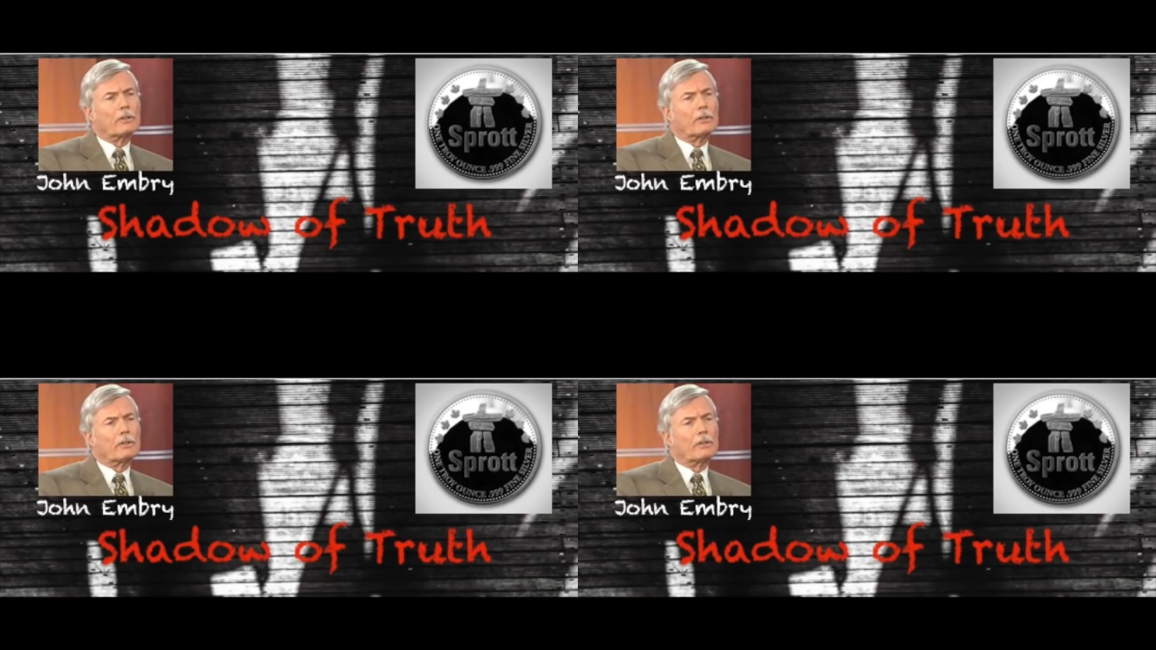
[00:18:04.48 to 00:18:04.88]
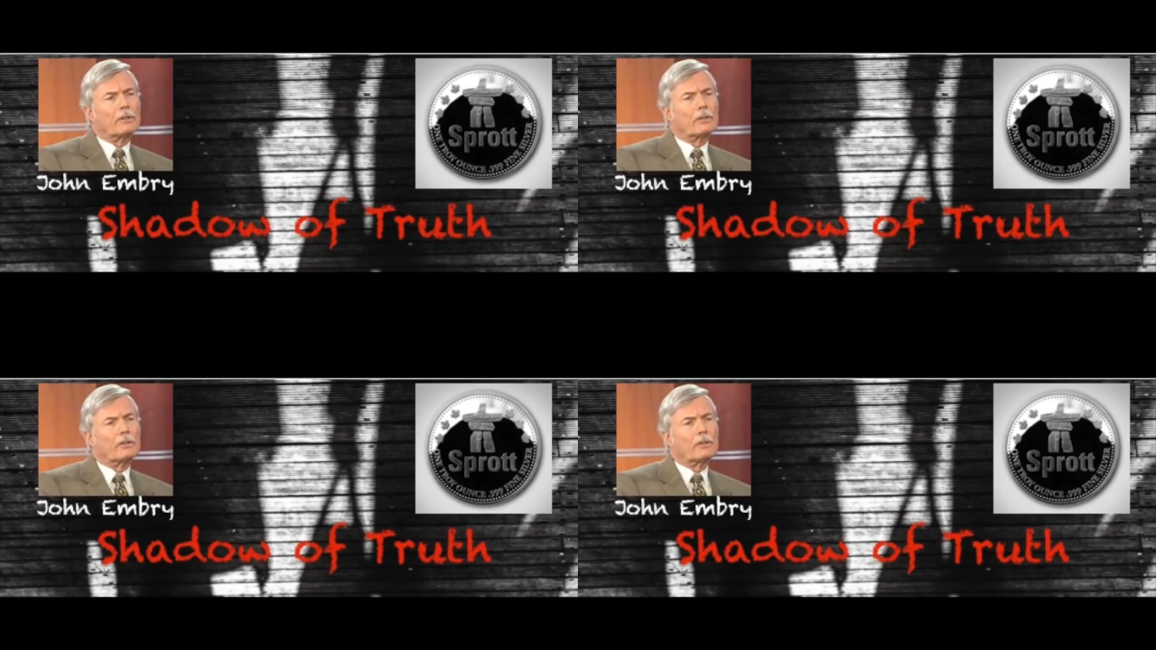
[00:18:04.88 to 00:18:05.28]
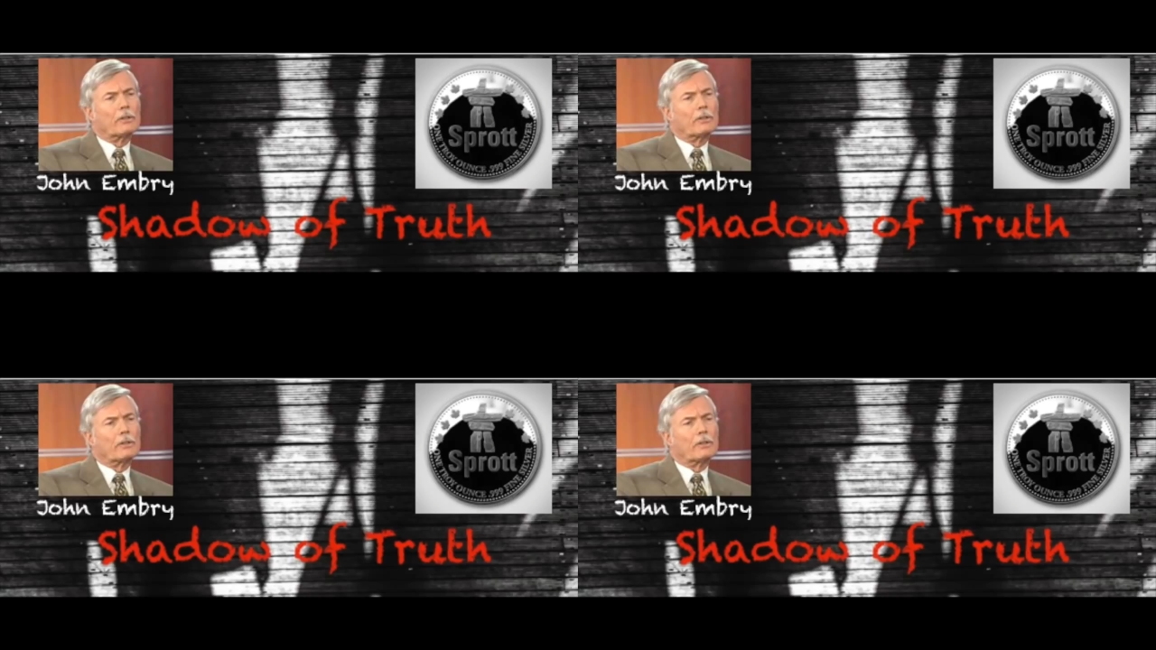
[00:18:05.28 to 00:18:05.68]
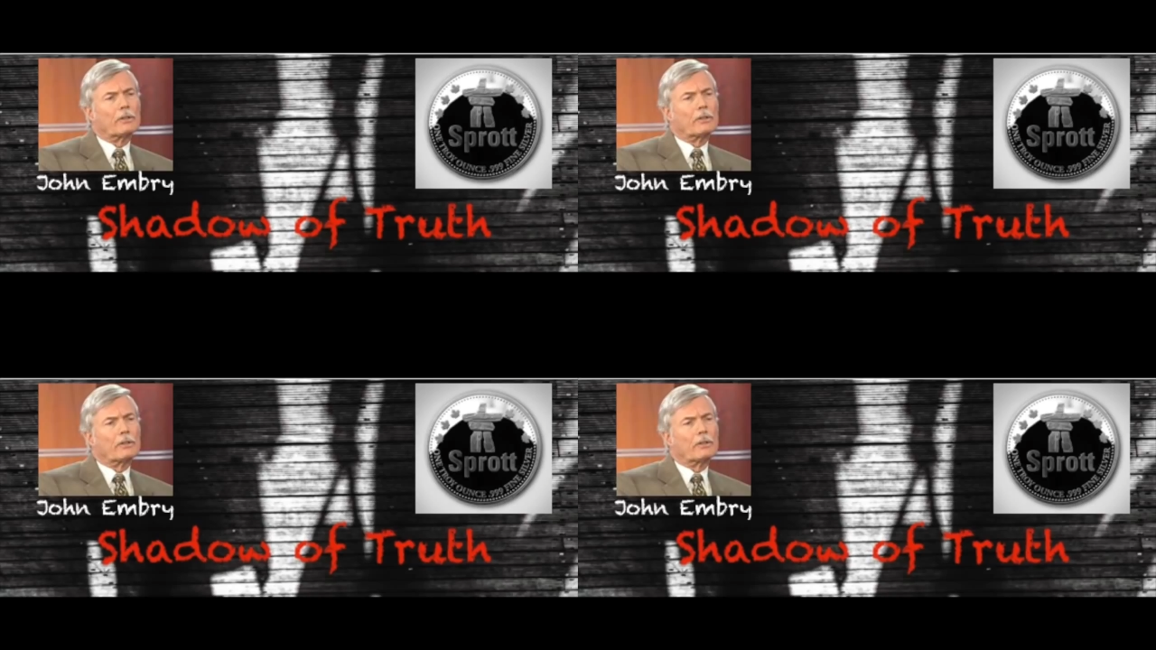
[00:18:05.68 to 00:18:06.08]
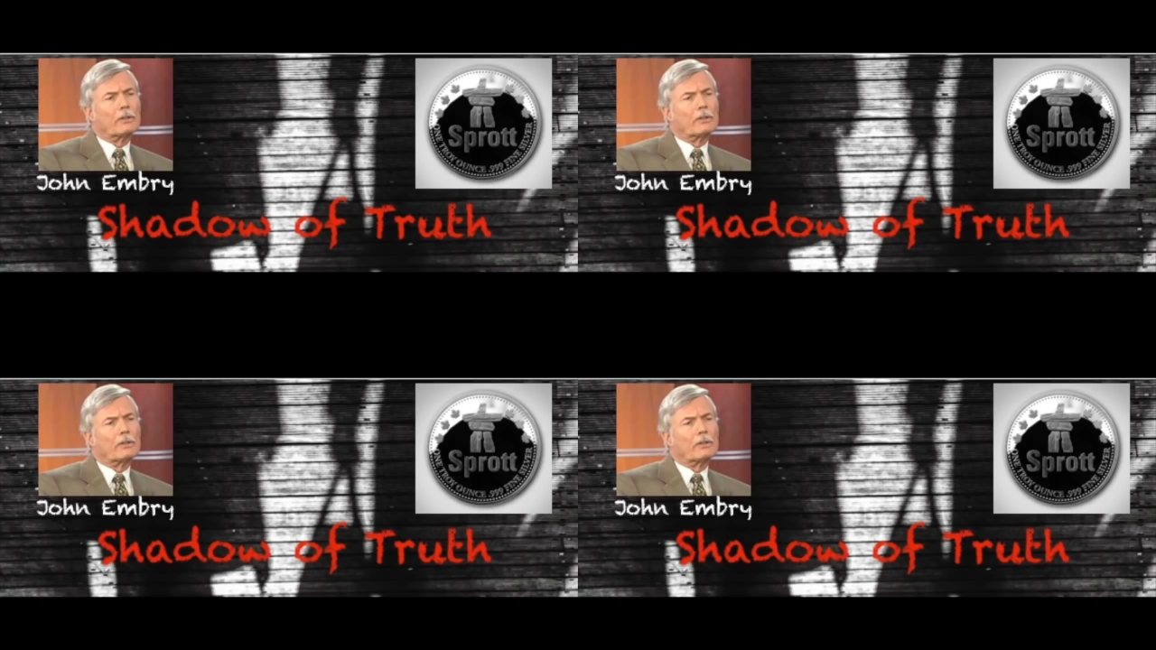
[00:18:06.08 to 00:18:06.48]

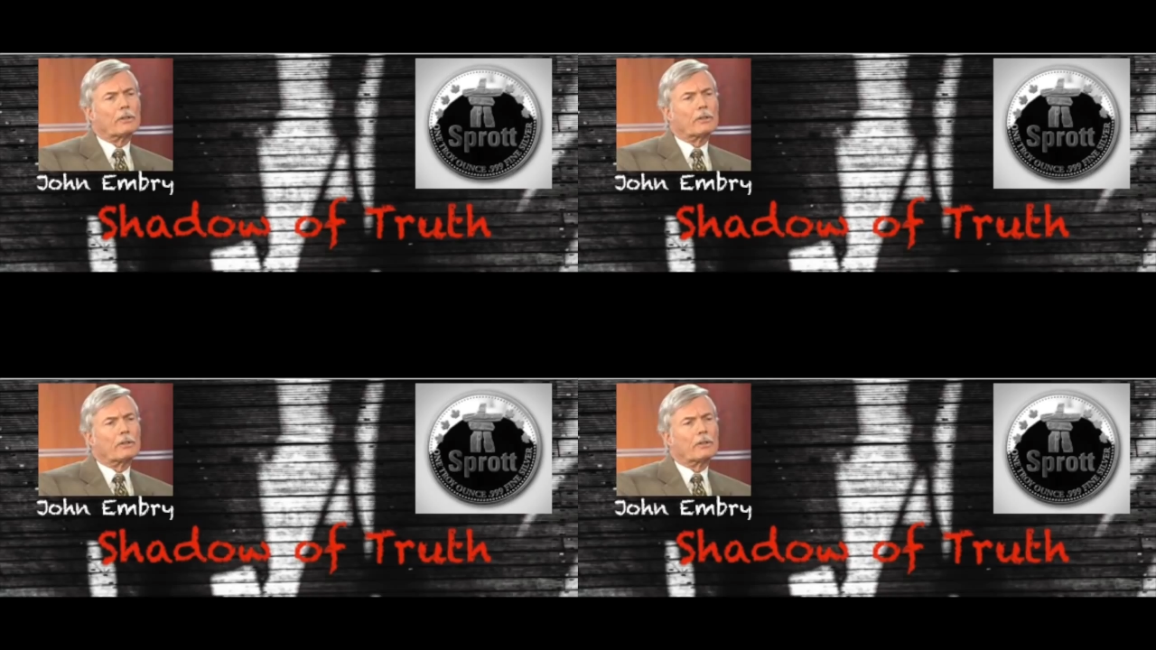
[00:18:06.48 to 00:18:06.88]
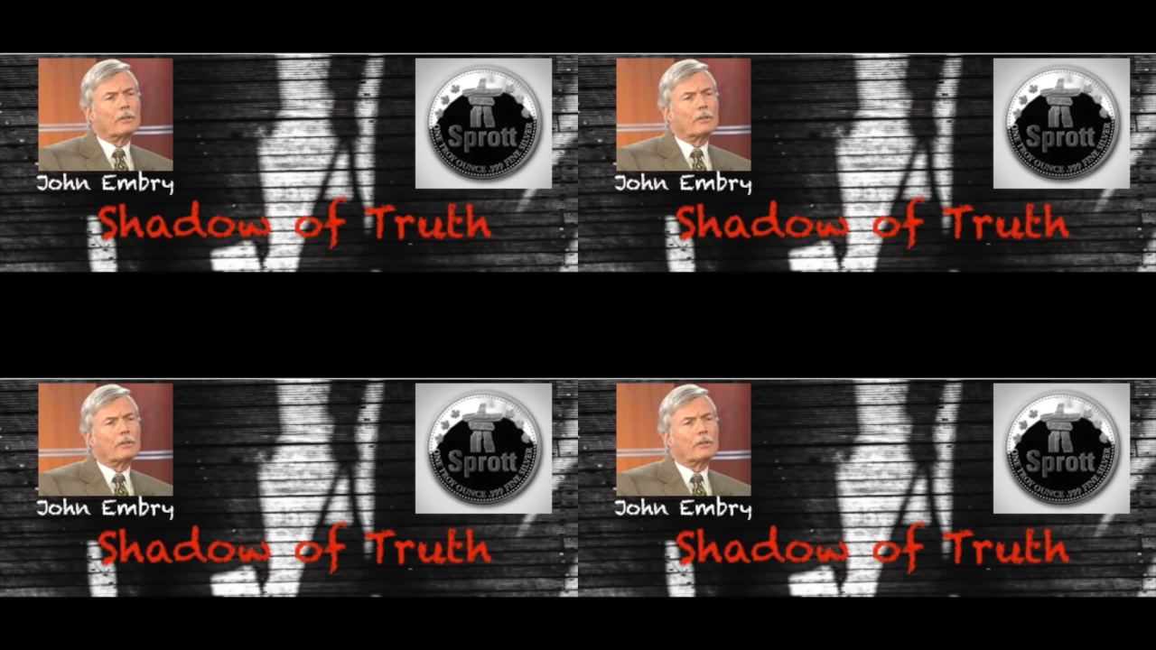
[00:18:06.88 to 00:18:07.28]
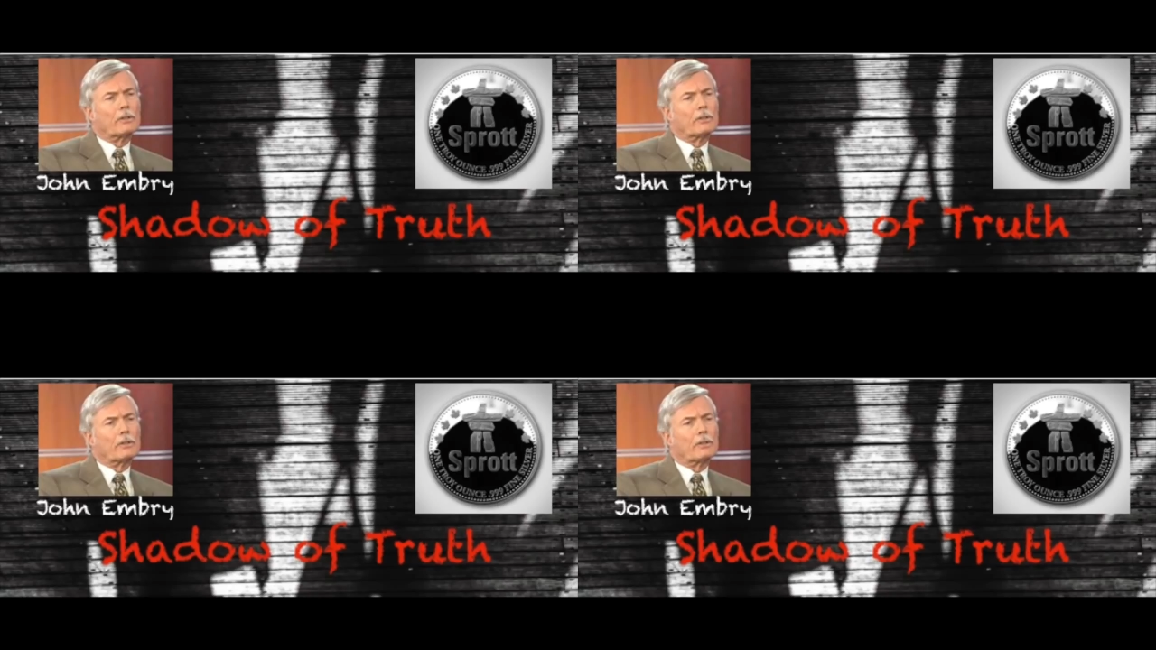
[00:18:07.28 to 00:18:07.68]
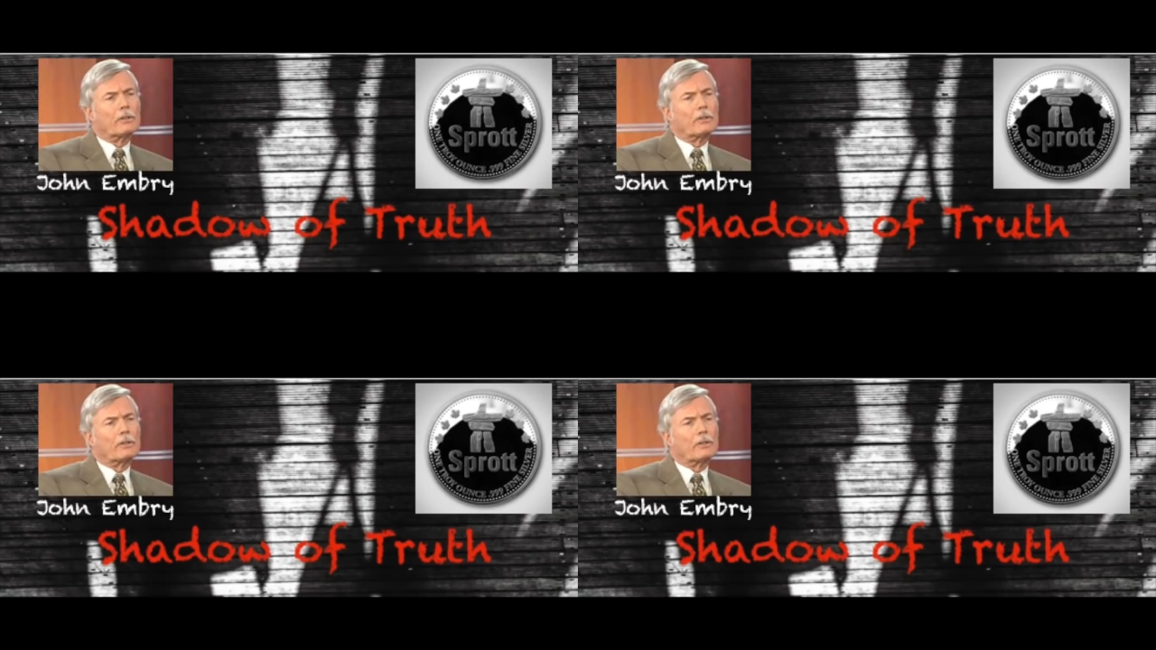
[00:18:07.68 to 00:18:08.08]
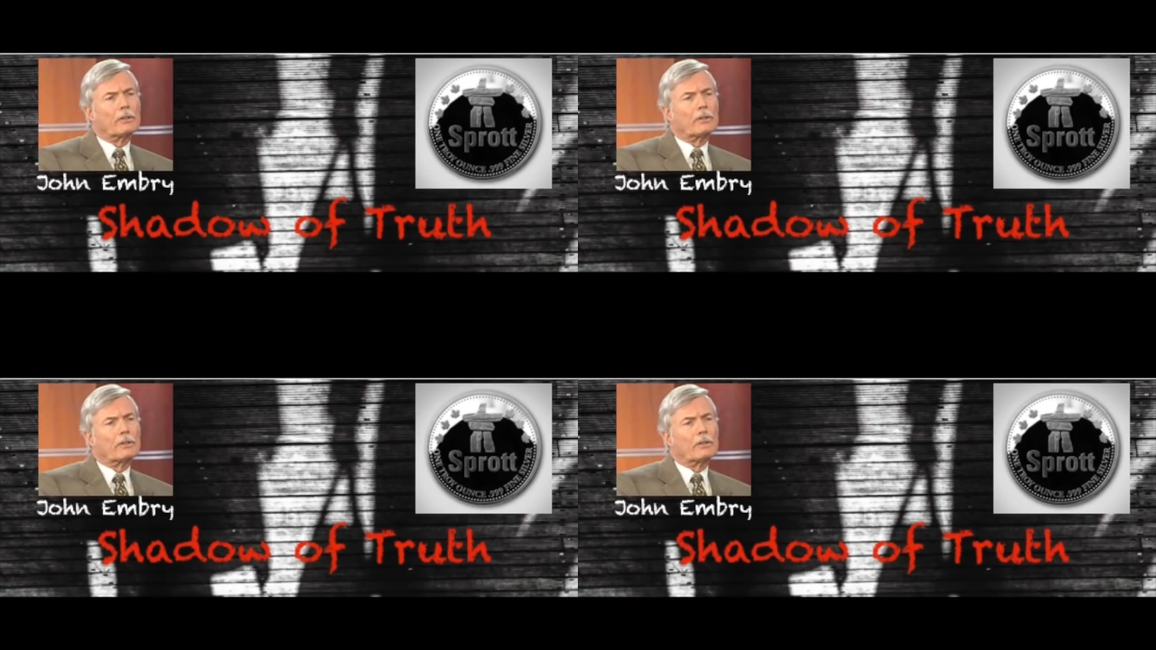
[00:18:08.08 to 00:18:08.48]
(no lip movement)